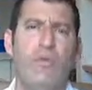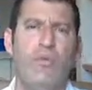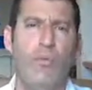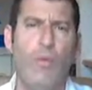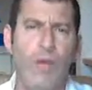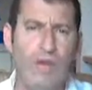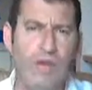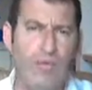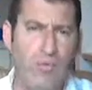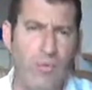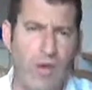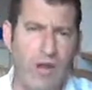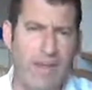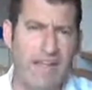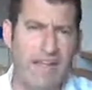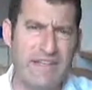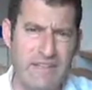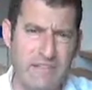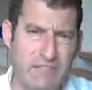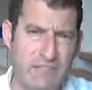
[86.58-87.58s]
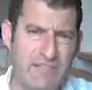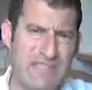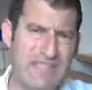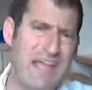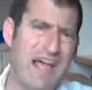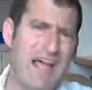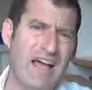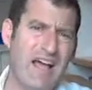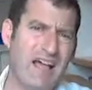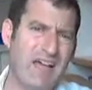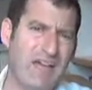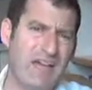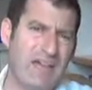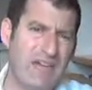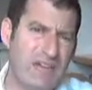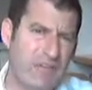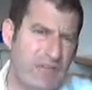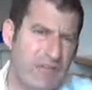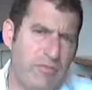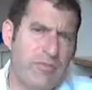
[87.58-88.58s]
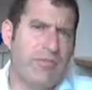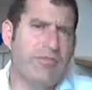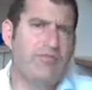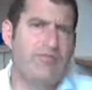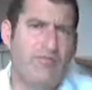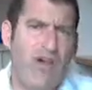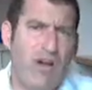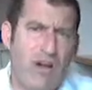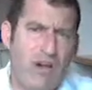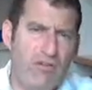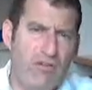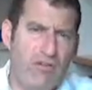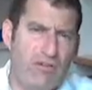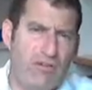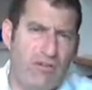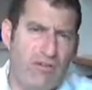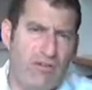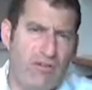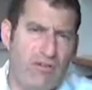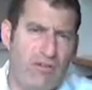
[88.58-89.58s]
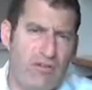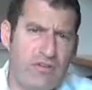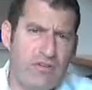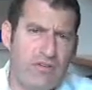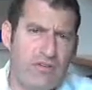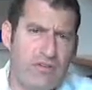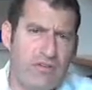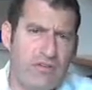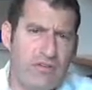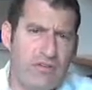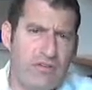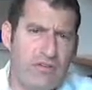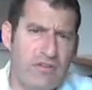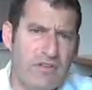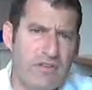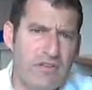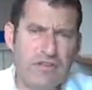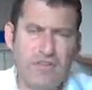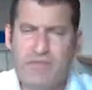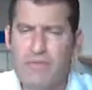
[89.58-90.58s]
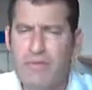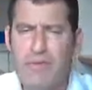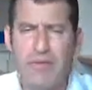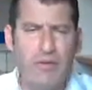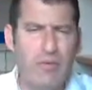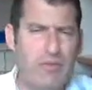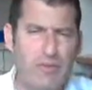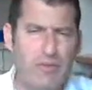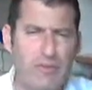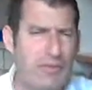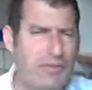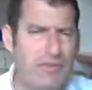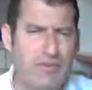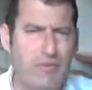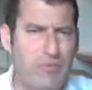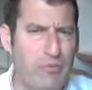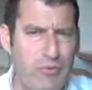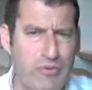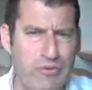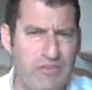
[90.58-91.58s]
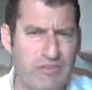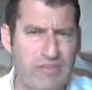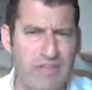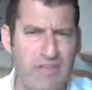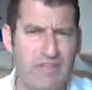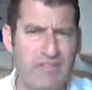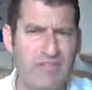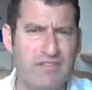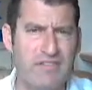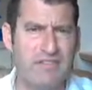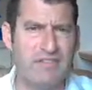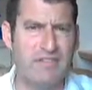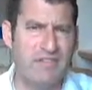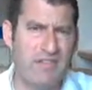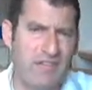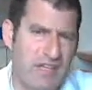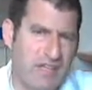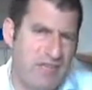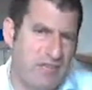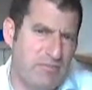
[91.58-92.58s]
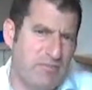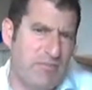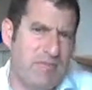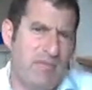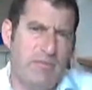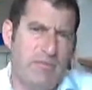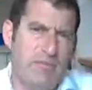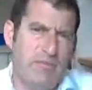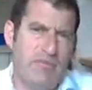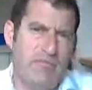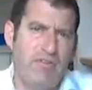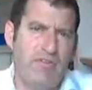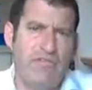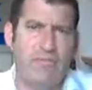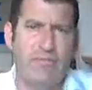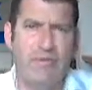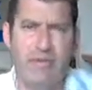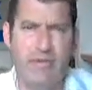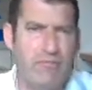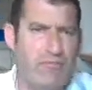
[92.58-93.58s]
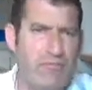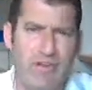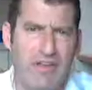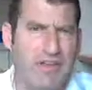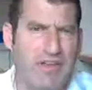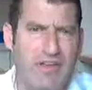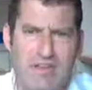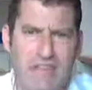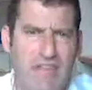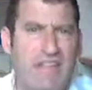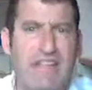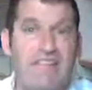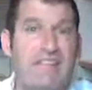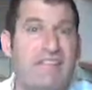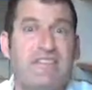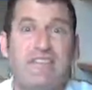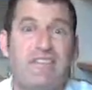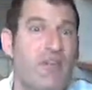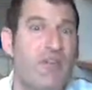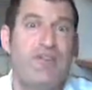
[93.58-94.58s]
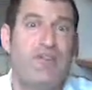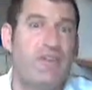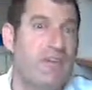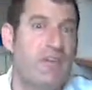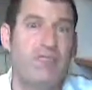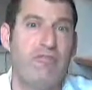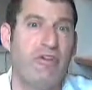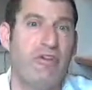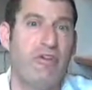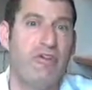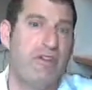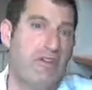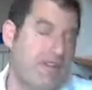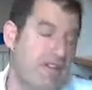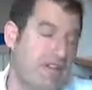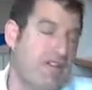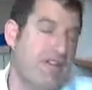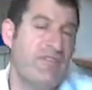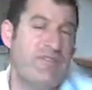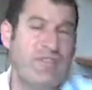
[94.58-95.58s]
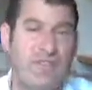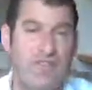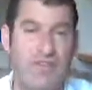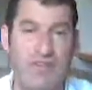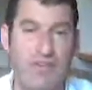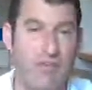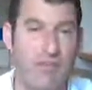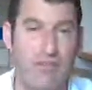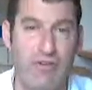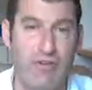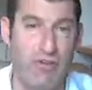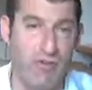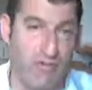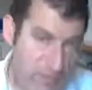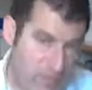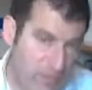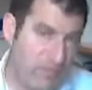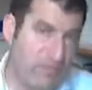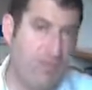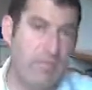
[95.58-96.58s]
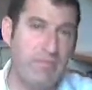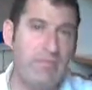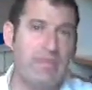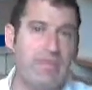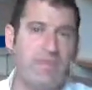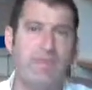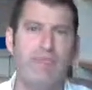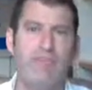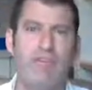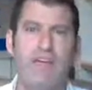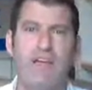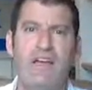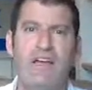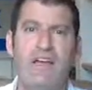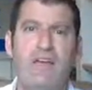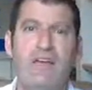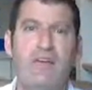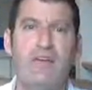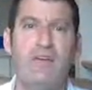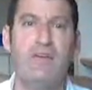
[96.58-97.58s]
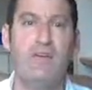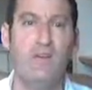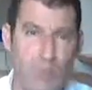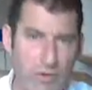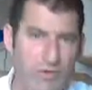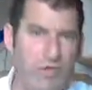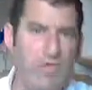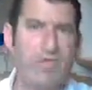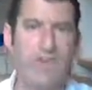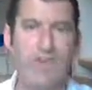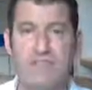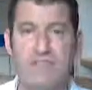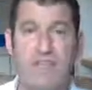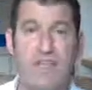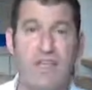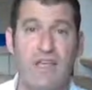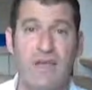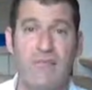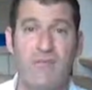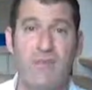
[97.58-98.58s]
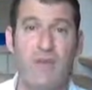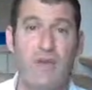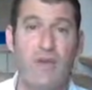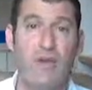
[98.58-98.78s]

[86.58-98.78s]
when one has a psak from his rav, it doesn't matter what the rest of the world says. He has a psak from his rav to make a bracha. He's not in suffix brachot. He doesn't have a suffix brachot. So if he makes a bracha with God's name,